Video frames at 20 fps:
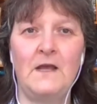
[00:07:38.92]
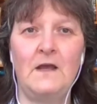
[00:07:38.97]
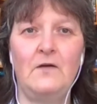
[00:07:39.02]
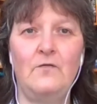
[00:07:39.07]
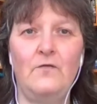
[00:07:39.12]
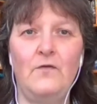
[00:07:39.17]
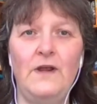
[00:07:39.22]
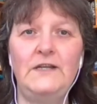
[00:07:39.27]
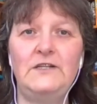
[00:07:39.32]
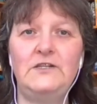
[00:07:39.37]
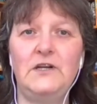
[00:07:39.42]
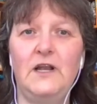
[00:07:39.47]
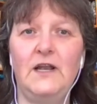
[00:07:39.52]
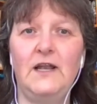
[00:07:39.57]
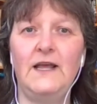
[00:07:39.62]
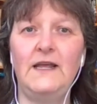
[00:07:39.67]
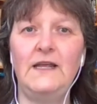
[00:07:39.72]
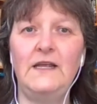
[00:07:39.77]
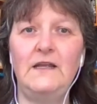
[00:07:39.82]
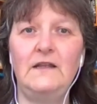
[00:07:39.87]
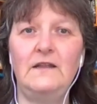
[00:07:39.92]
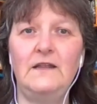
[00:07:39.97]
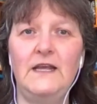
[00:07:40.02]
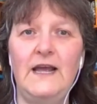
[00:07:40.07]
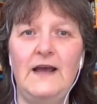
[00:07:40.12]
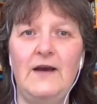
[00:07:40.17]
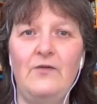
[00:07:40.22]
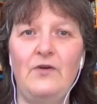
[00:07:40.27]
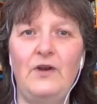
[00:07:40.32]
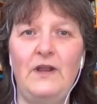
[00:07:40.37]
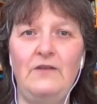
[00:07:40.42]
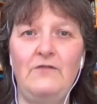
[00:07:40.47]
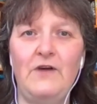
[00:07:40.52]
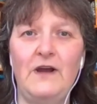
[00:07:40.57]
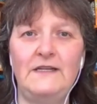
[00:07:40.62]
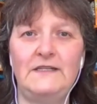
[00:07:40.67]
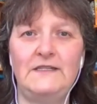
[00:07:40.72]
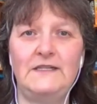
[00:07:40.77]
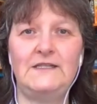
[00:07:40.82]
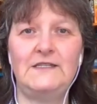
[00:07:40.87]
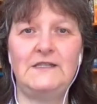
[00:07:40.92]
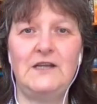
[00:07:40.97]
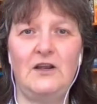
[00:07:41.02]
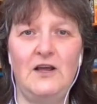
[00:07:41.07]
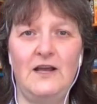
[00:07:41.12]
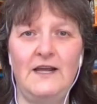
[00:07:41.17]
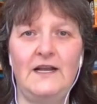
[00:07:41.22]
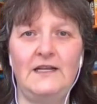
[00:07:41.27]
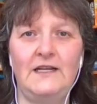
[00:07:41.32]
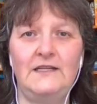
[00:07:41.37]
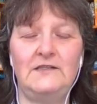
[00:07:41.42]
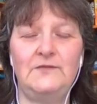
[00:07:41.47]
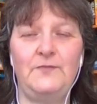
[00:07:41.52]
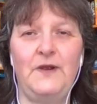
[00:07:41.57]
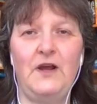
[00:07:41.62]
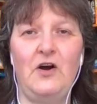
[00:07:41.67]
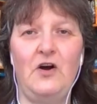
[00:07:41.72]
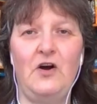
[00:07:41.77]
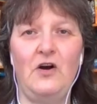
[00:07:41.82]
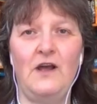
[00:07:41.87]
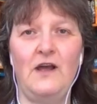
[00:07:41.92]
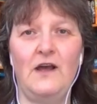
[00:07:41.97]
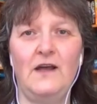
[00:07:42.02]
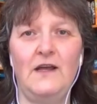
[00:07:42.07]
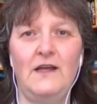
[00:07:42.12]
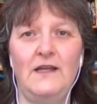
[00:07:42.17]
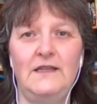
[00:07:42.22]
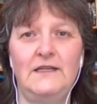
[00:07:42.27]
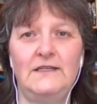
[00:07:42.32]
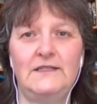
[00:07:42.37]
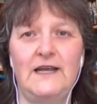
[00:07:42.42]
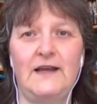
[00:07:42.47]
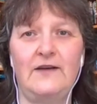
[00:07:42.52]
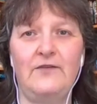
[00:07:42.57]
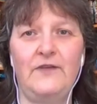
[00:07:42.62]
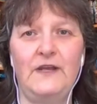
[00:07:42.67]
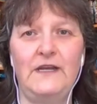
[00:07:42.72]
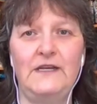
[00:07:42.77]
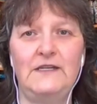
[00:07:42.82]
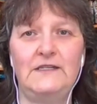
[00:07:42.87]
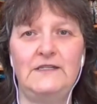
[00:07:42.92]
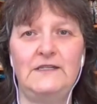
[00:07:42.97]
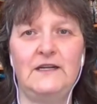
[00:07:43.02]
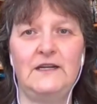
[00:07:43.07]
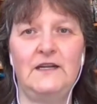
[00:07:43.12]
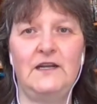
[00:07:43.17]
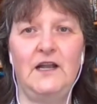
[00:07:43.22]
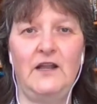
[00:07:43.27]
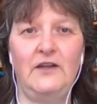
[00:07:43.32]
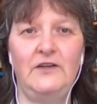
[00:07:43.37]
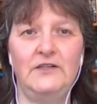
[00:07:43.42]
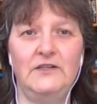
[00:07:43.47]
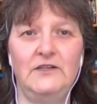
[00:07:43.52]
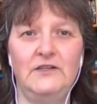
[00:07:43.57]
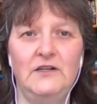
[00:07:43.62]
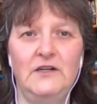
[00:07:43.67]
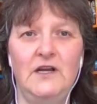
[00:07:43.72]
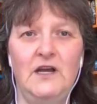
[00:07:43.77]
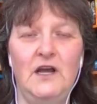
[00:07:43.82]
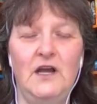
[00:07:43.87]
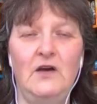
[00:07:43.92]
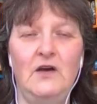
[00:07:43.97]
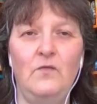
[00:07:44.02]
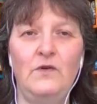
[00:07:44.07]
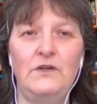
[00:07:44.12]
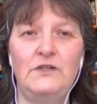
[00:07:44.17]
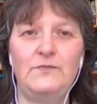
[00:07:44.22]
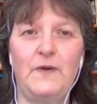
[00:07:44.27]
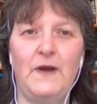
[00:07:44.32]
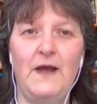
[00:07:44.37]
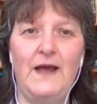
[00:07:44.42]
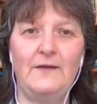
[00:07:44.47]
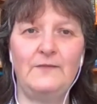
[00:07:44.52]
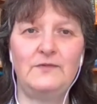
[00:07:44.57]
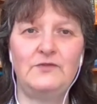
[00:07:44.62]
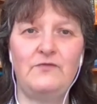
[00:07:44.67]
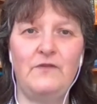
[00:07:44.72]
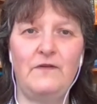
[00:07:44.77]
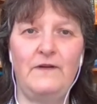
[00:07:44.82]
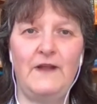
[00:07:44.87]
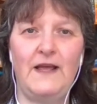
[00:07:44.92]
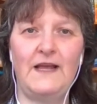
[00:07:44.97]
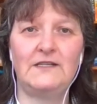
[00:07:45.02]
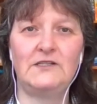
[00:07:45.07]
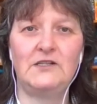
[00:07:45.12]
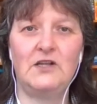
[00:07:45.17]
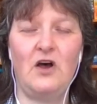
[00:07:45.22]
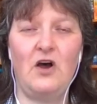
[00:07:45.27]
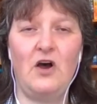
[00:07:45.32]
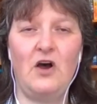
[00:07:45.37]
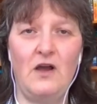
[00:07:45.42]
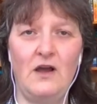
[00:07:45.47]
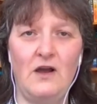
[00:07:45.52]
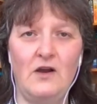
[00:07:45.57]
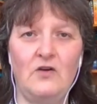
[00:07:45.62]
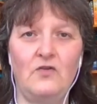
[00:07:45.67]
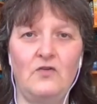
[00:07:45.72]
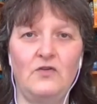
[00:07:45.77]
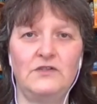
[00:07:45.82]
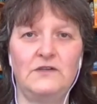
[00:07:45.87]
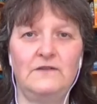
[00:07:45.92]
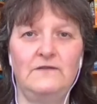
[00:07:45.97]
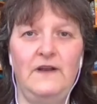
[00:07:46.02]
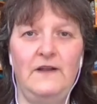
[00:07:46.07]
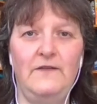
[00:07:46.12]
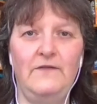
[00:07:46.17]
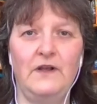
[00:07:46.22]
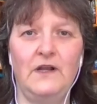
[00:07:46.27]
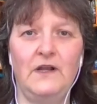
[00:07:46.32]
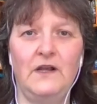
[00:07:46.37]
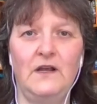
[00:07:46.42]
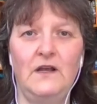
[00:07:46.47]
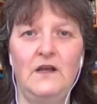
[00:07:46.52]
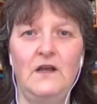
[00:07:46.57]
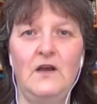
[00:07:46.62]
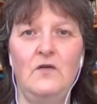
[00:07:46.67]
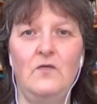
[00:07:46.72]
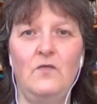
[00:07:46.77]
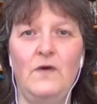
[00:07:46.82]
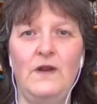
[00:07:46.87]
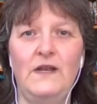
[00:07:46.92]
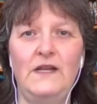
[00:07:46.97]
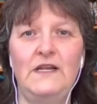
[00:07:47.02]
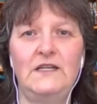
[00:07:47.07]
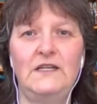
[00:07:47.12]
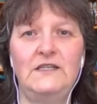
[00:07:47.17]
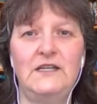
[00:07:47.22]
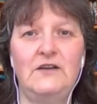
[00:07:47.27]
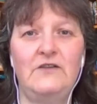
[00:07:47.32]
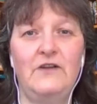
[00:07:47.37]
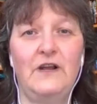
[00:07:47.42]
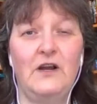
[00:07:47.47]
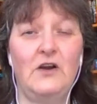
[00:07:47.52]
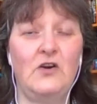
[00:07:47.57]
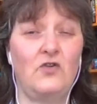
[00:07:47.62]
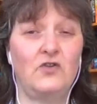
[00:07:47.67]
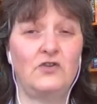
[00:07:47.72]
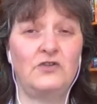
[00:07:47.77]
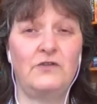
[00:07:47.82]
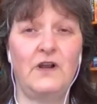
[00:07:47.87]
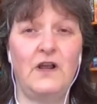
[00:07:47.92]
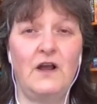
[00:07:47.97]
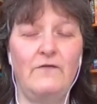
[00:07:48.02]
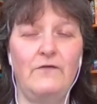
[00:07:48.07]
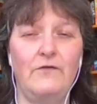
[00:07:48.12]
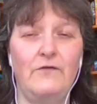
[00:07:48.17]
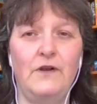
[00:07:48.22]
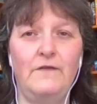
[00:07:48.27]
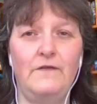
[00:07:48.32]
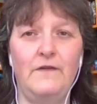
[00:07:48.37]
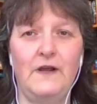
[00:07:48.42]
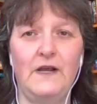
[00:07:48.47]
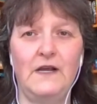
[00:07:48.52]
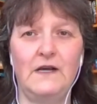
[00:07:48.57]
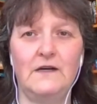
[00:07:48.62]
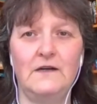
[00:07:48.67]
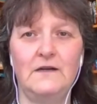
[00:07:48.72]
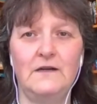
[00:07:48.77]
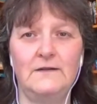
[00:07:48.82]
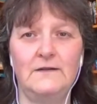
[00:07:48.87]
Regionally, the hourly rate is likely to be higher in the southeast and London, which perhaps reflects the higher cost of living when considering a cost recovery figure.